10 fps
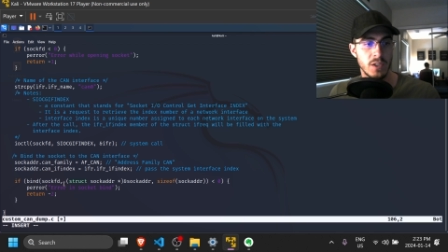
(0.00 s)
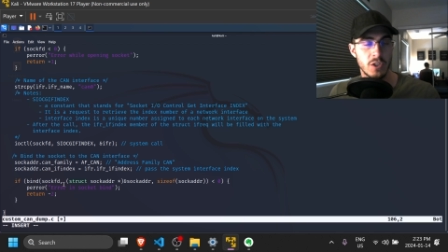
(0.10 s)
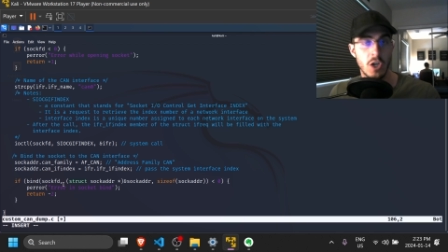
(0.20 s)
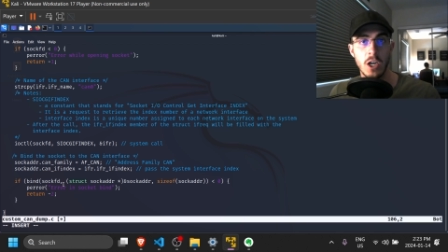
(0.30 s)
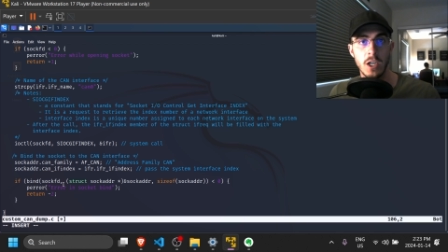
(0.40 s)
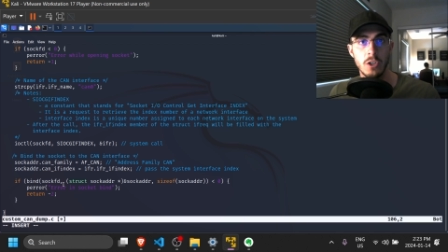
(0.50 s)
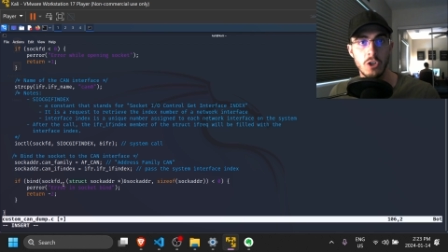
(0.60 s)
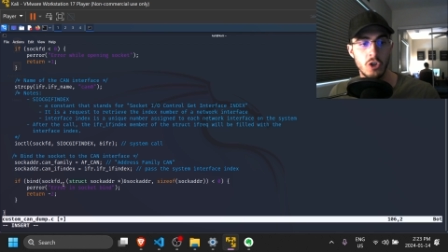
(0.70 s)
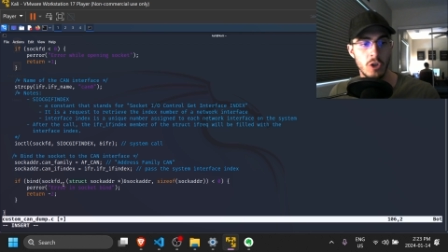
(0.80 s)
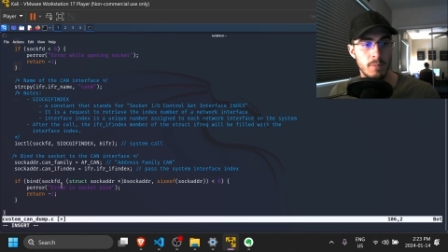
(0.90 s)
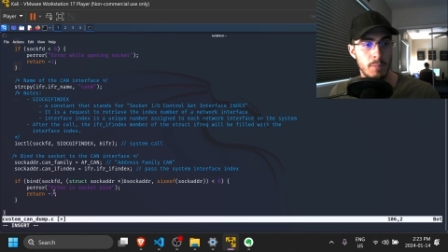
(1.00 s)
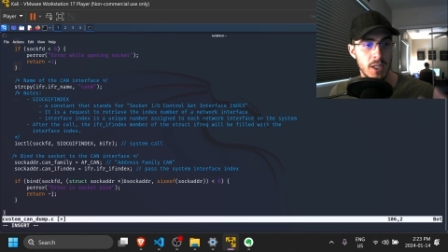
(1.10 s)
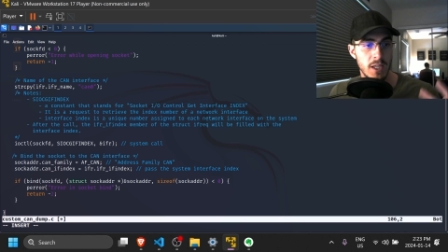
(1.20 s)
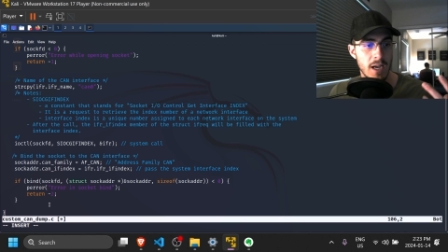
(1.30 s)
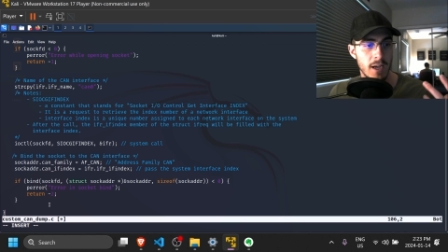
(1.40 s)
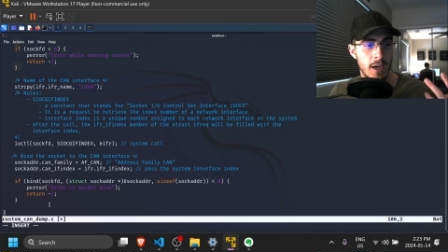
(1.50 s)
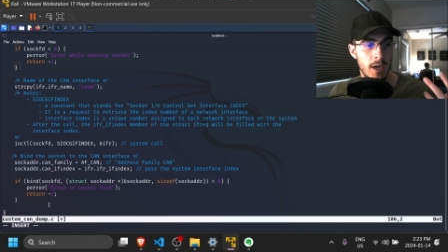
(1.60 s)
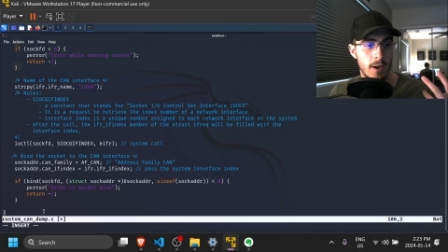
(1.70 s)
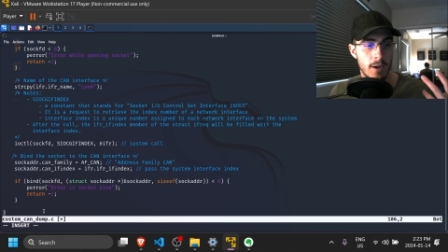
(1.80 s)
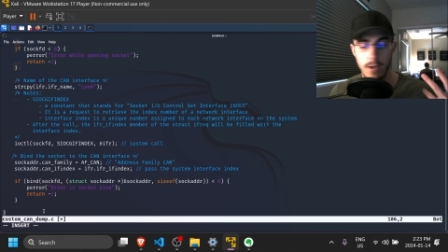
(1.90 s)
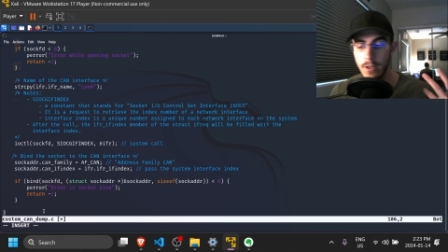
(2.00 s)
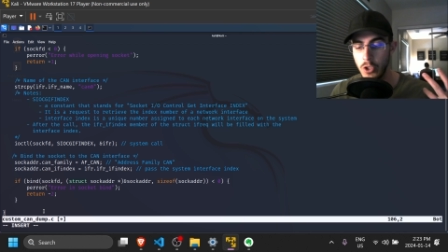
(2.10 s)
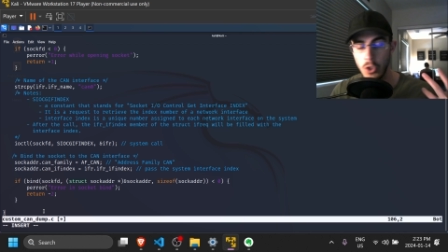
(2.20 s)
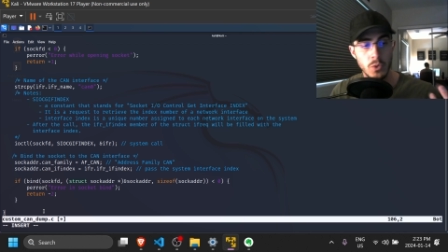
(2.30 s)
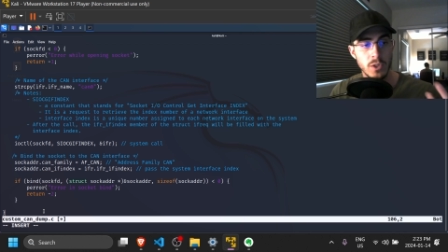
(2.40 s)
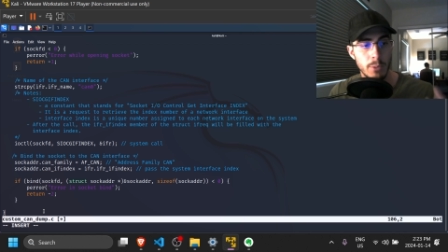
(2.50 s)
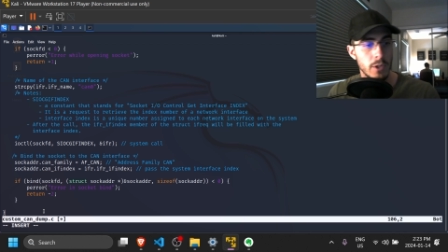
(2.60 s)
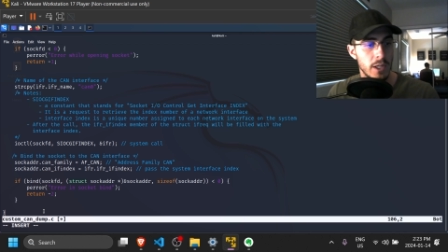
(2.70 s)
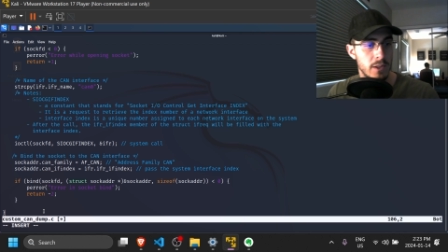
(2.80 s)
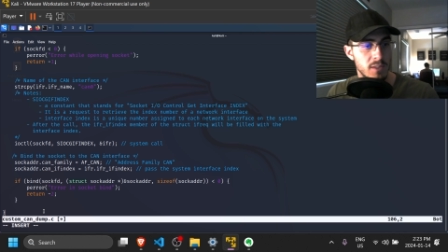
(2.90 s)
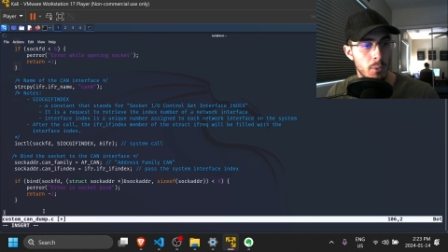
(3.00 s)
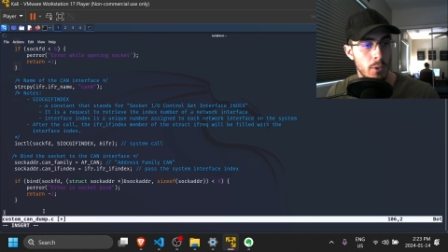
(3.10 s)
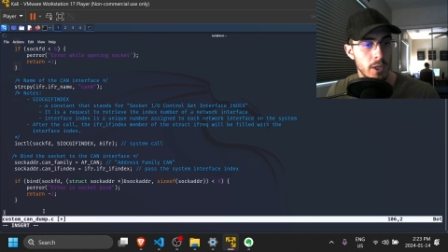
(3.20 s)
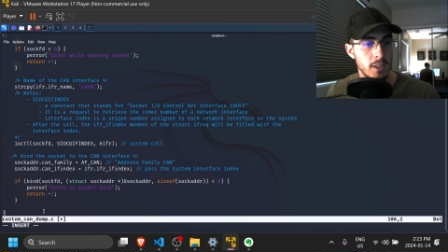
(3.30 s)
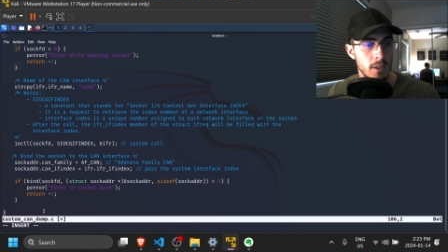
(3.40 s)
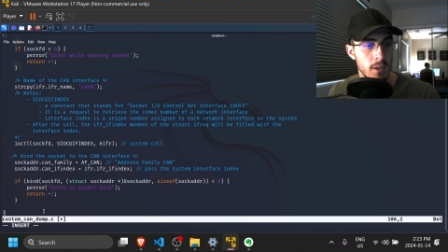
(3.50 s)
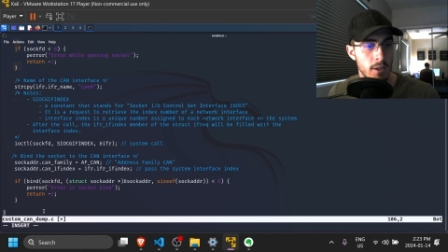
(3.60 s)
socket should be uh, usable at this point.